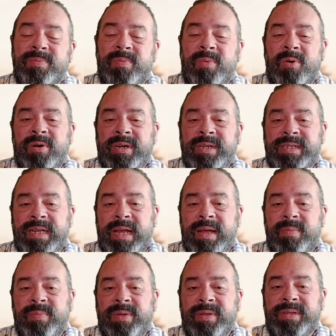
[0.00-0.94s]
more
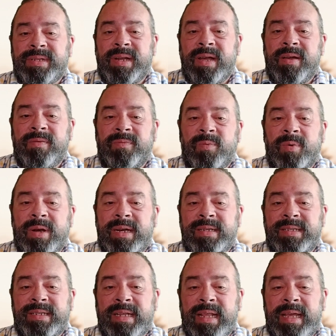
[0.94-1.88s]
examples of what
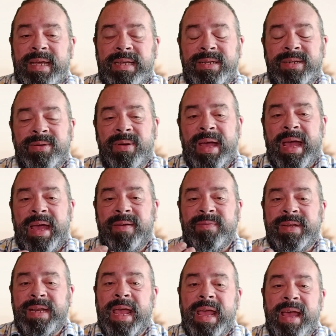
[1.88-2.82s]
it's like to have
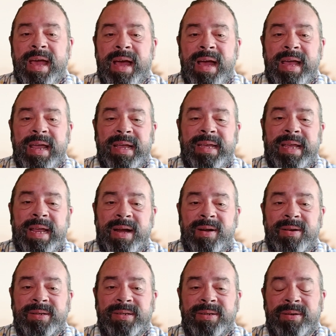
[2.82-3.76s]
an AI
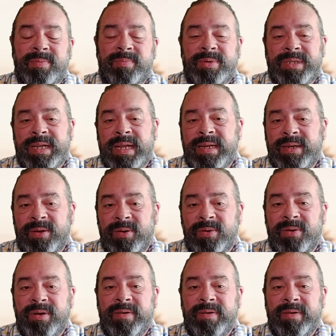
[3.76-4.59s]
character present your